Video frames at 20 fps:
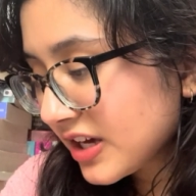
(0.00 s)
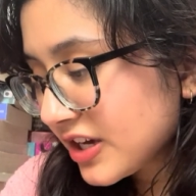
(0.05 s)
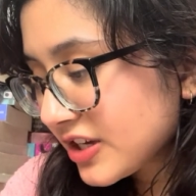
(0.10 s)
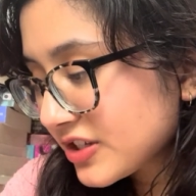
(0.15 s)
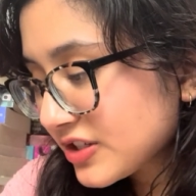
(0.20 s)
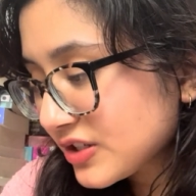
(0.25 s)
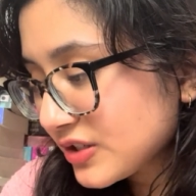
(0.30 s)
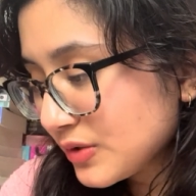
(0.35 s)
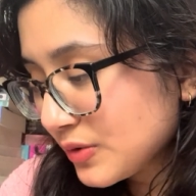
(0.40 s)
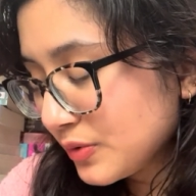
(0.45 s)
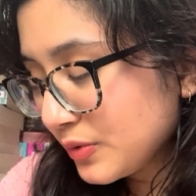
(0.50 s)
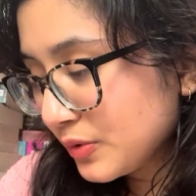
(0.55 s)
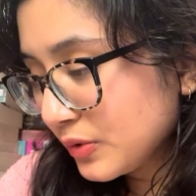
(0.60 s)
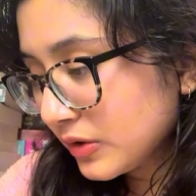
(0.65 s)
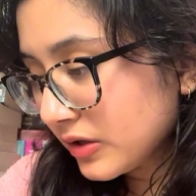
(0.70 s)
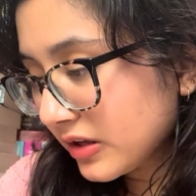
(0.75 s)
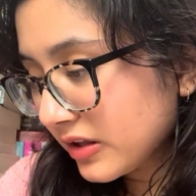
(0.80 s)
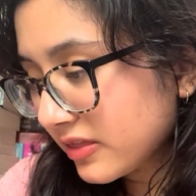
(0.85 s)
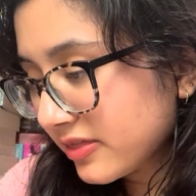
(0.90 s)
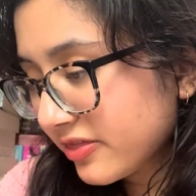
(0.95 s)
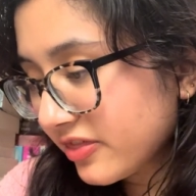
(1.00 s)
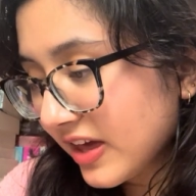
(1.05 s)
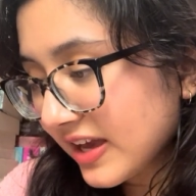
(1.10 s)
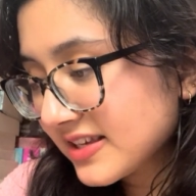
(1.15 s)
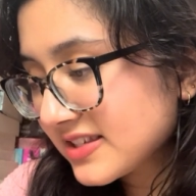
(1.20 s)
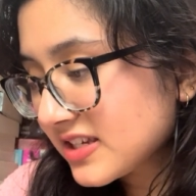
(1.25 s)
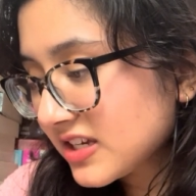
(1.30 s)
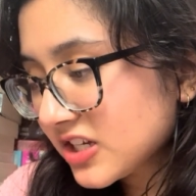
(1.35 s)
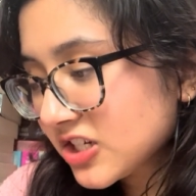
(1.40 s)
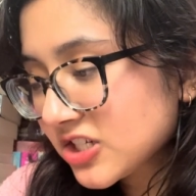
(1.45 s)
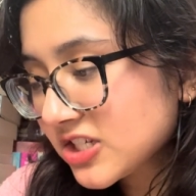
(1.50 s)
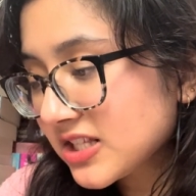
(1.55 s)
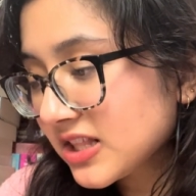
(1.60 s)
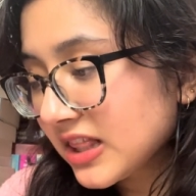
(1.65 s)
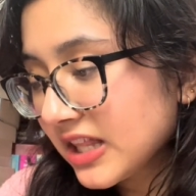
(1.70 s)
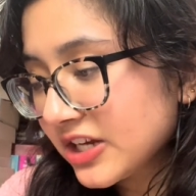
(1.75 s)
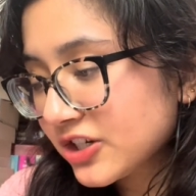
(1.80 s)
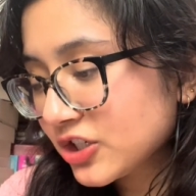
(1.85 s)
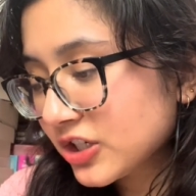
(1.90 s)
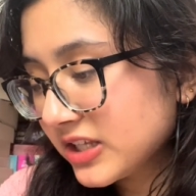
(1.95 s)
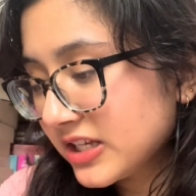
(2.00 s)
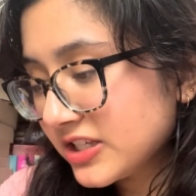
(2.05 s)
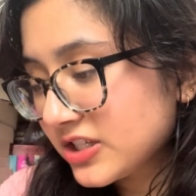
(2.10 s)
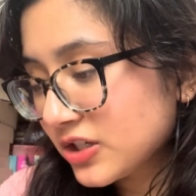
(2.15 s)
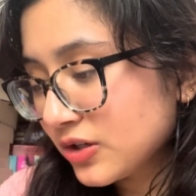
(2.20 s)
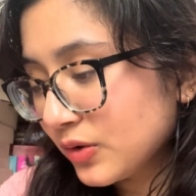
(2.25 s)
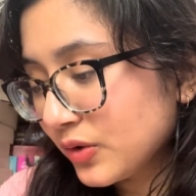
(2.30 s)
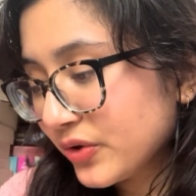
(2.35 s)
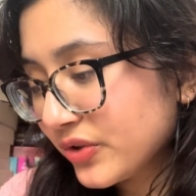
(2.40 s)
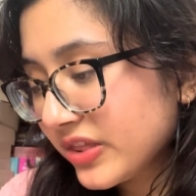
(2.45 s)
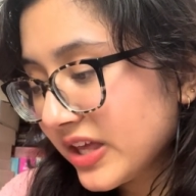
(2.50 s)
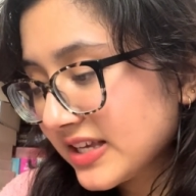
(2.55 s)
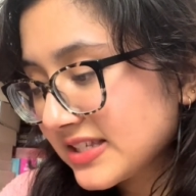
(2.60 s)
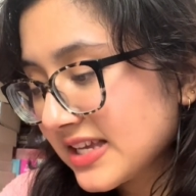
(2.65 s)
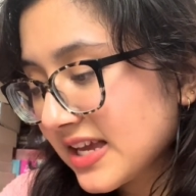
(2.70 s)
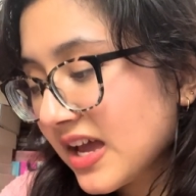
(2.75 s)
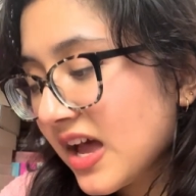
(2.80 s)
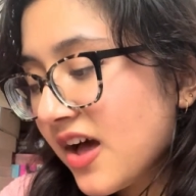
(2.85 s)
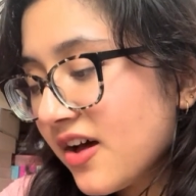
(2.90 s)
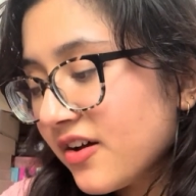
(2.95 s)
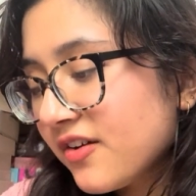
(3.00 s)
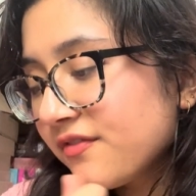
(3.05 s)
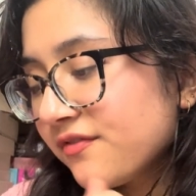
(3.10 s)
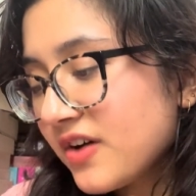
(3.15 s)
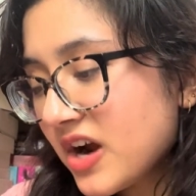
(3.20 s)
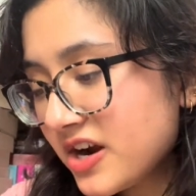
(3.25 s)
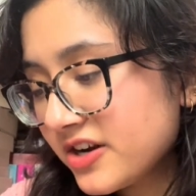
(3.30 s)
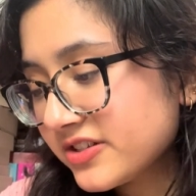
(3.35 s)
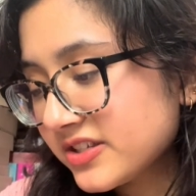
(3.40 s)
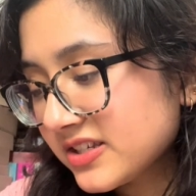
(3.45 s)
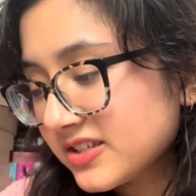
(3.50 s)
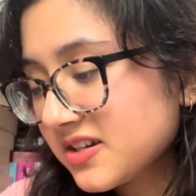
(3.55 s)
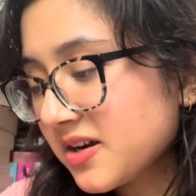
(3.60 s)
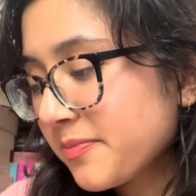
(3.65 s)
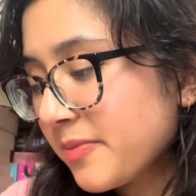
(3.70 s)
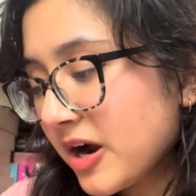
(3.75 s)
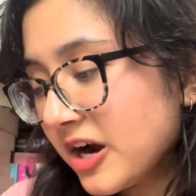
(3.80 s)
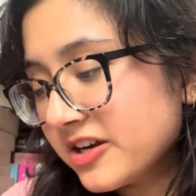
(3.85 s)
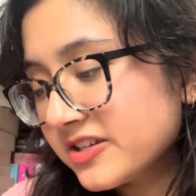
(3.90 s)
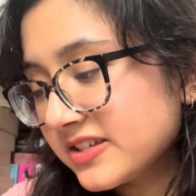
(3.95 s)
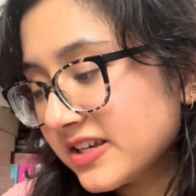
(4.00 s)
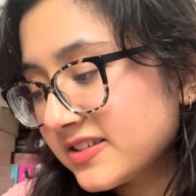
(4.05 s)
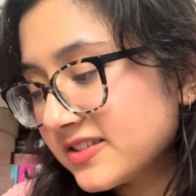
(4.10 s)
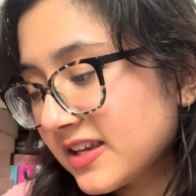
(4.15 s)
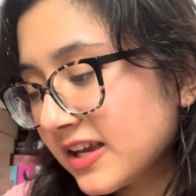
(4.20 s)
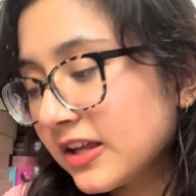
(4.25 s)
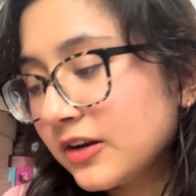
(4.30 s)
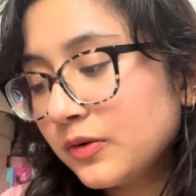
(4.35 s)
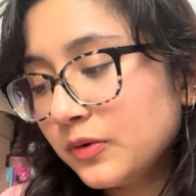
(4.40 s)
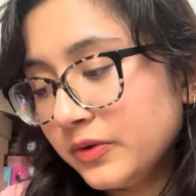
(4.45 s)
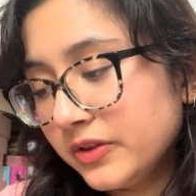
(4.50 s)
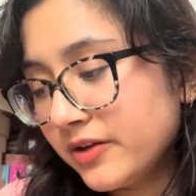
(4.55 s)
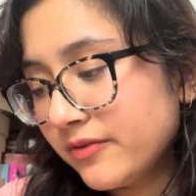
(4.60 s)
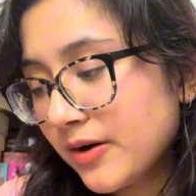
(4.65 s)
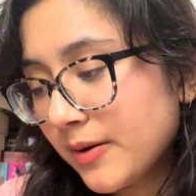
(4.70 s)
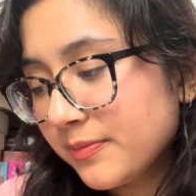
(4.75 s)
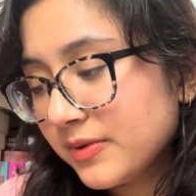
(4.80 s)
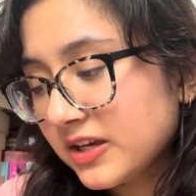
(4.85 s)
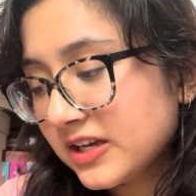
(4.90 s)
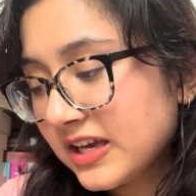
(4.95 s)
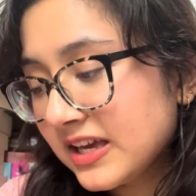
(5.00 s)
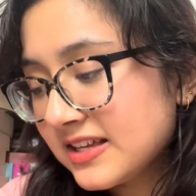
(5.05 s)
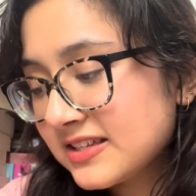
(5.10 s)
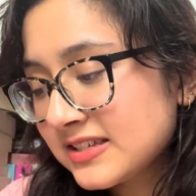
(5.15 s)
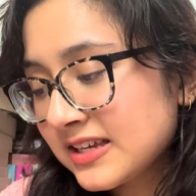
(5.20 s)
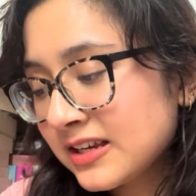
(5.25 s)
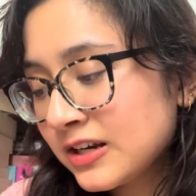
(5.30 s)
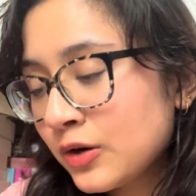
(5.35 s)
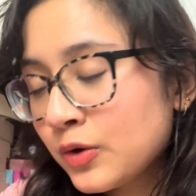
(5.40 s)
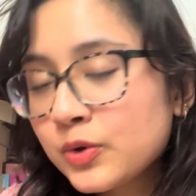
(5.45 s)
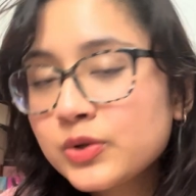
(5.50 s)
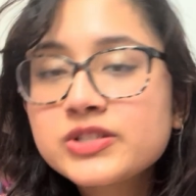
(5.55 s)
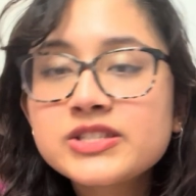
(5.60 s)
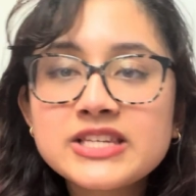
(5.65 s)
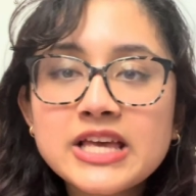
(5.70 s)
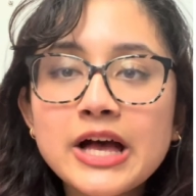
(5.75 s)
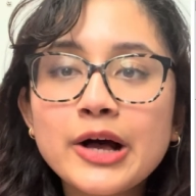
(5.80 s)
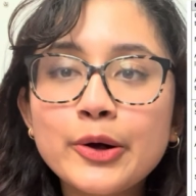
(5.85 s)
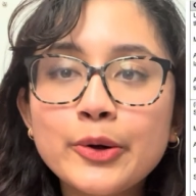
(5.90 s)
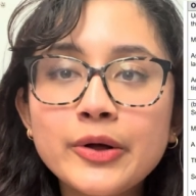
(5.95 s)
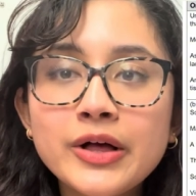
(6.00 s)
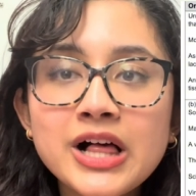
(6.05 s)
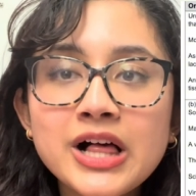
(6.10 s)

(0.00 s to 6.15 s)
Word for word: So things that you just literally need to know, things like Viruses are parasites that can only replicate inside a host cell.